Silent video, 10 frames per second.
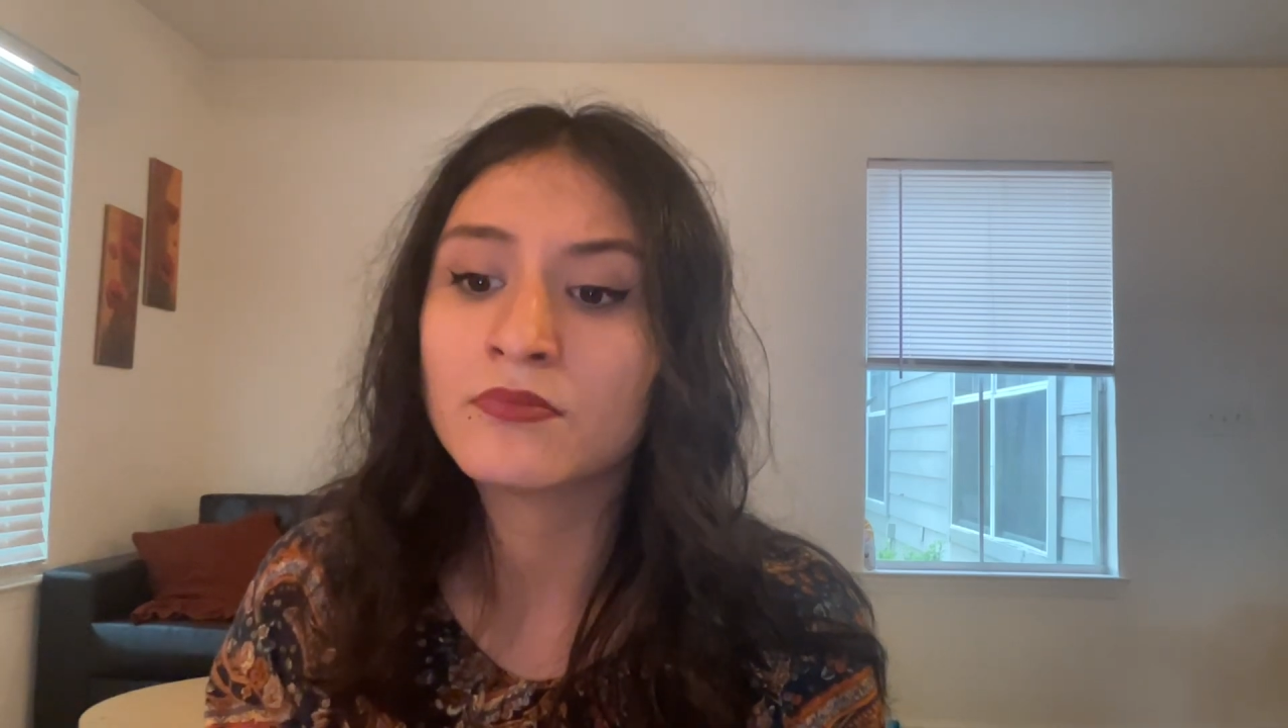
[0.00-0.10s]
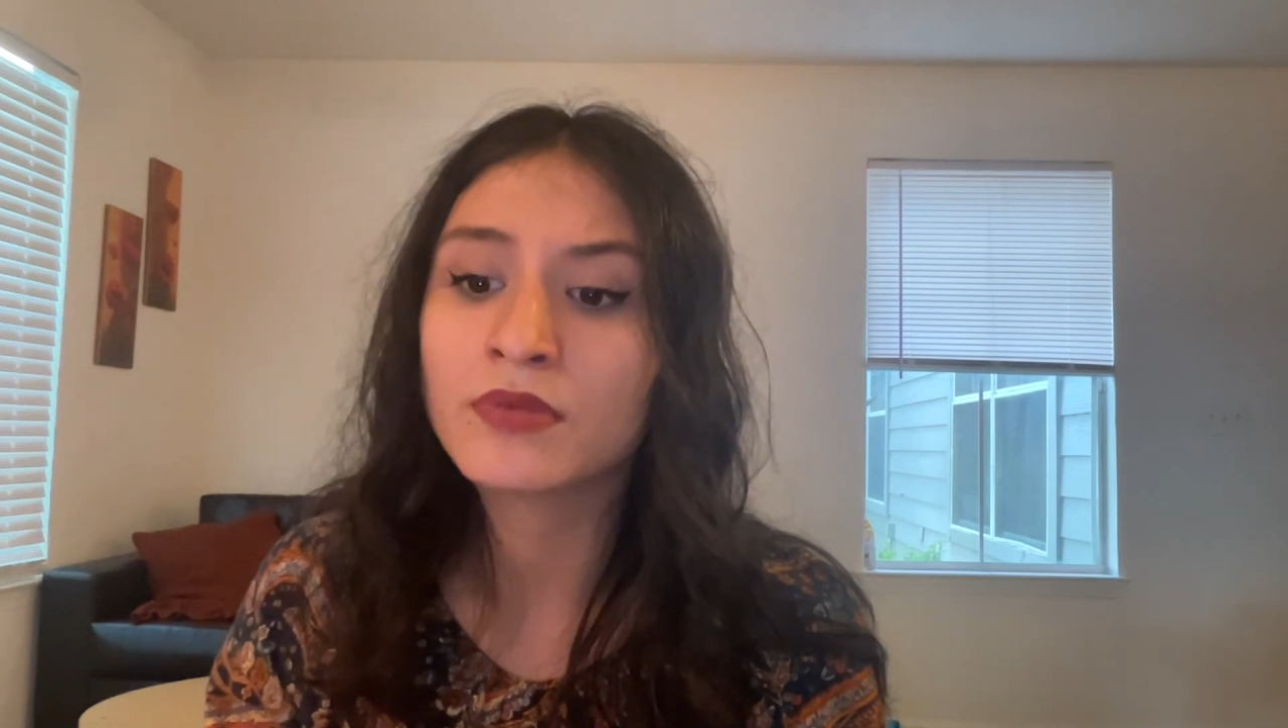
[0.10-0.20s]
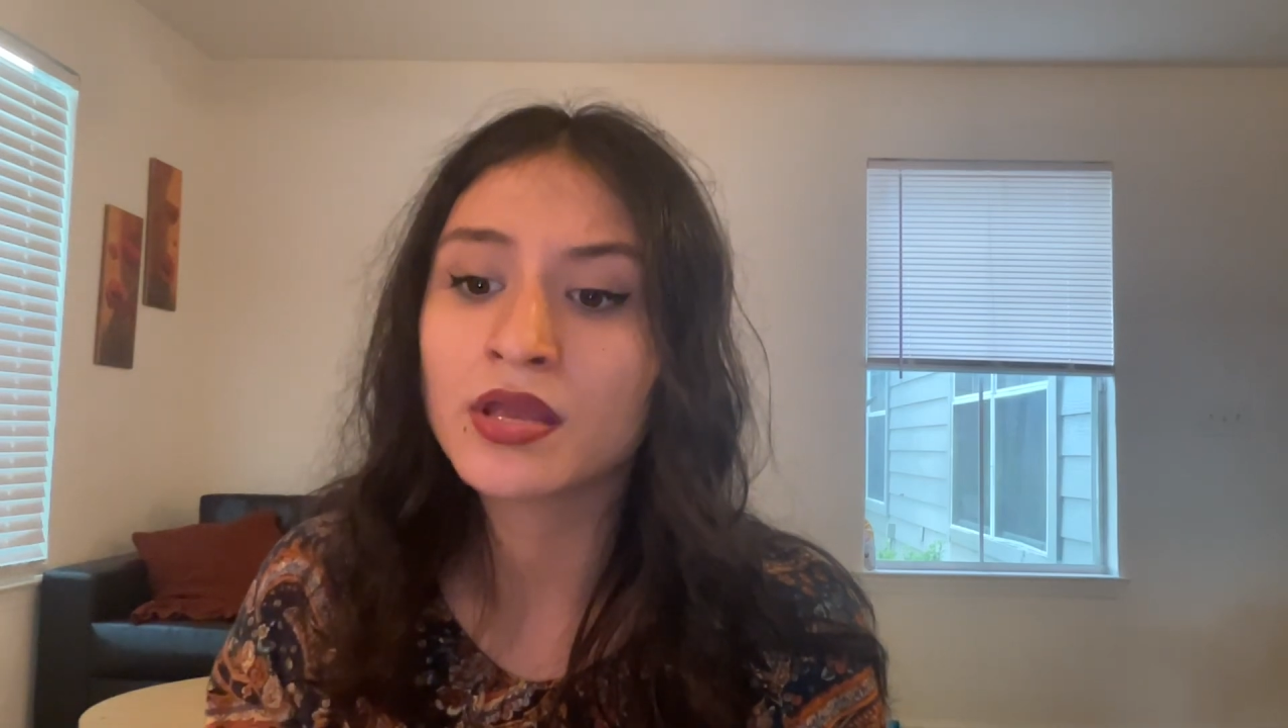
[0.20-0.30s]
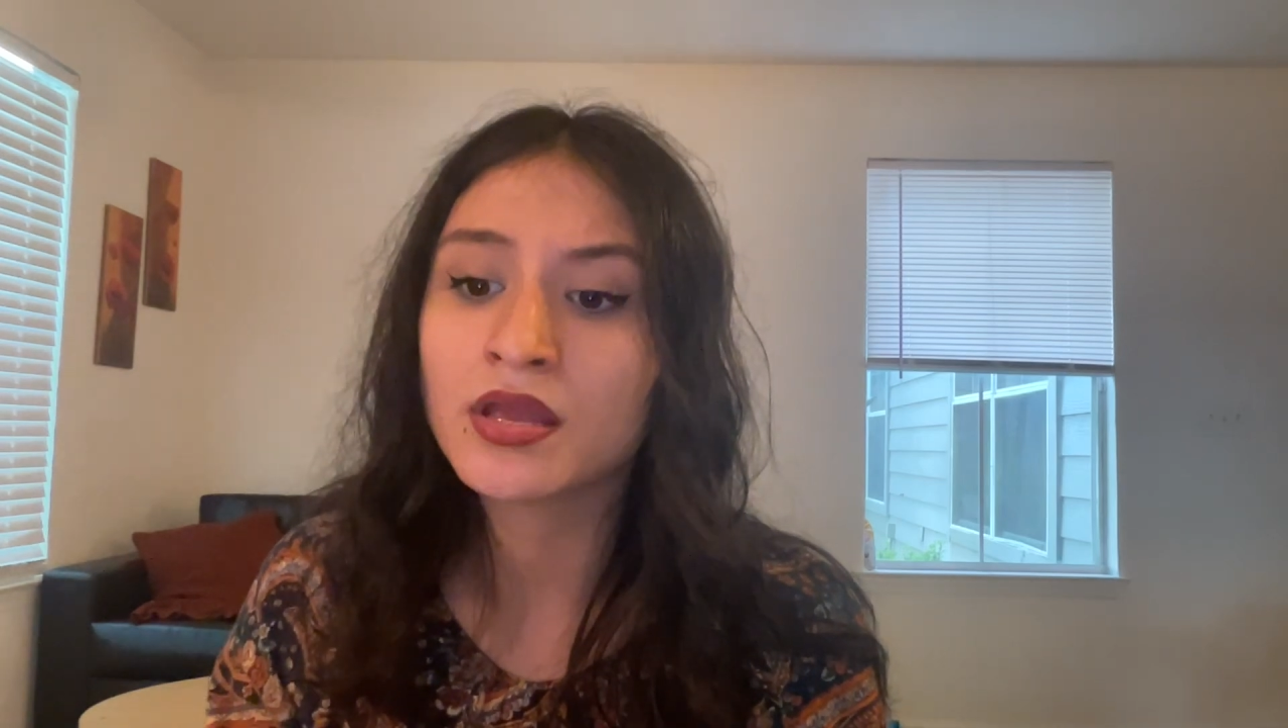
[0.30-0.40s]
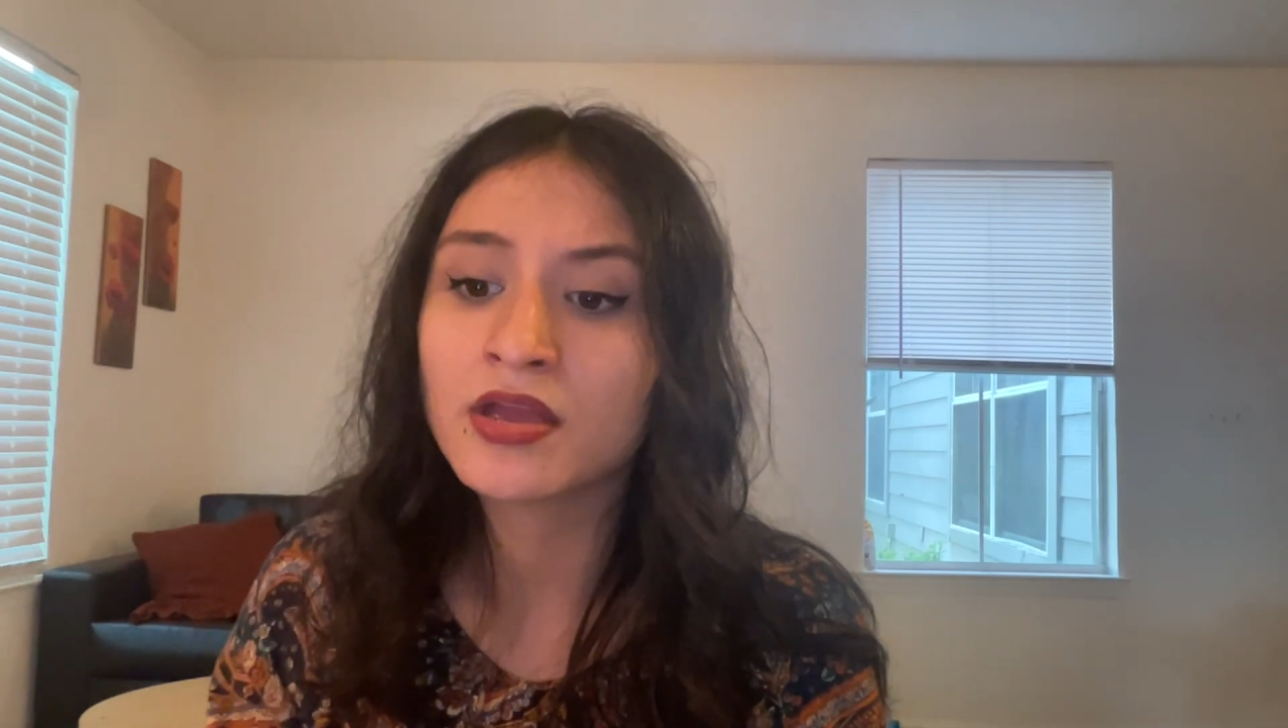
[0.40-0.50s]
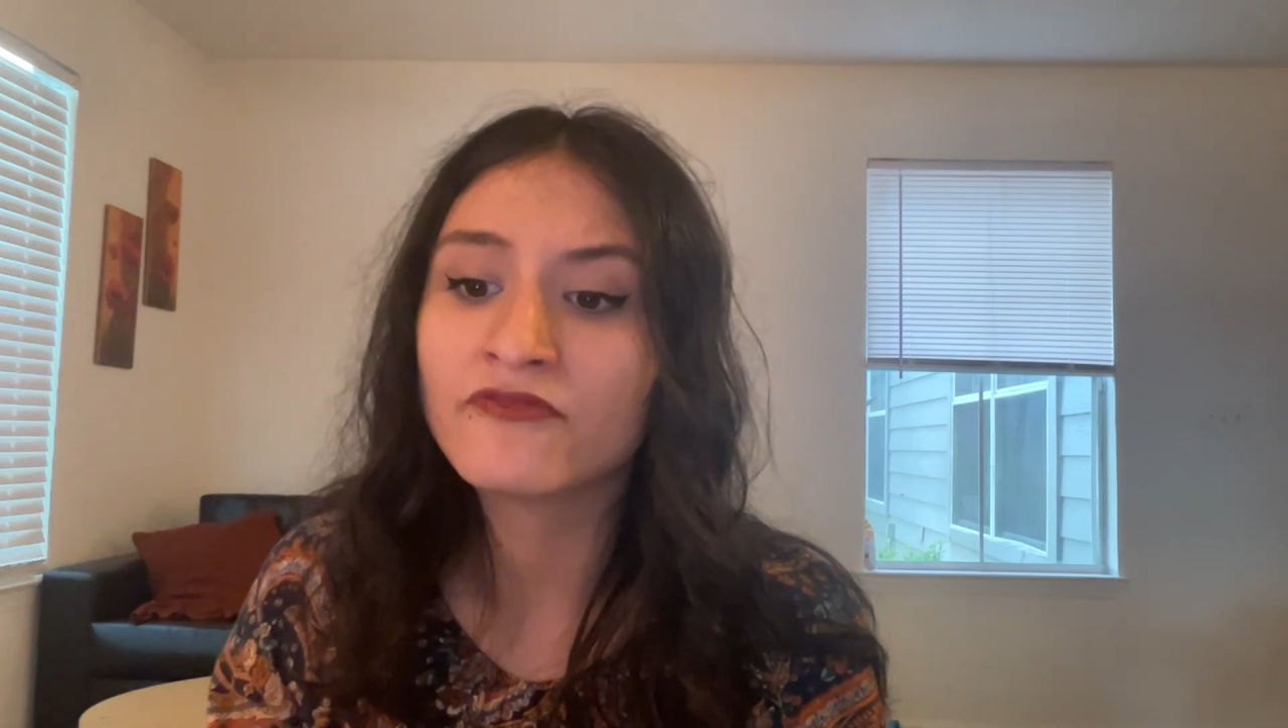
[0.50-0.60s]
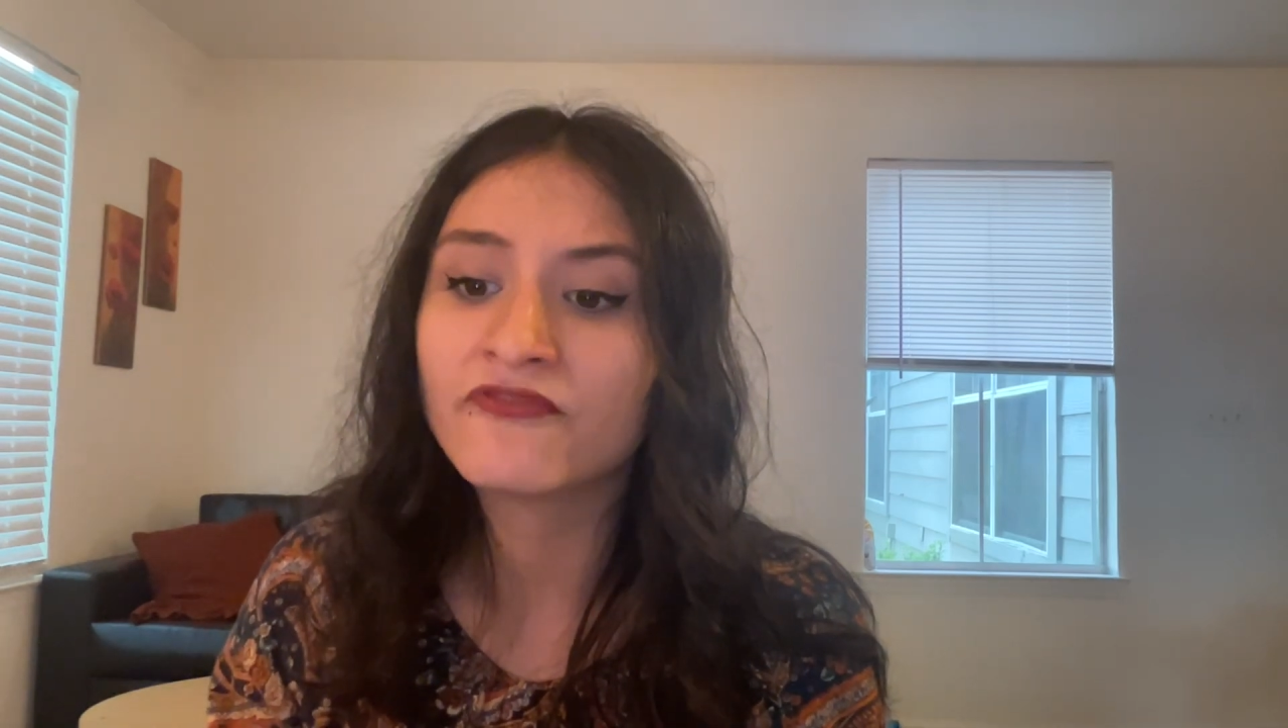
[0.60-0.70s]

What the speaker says: mi,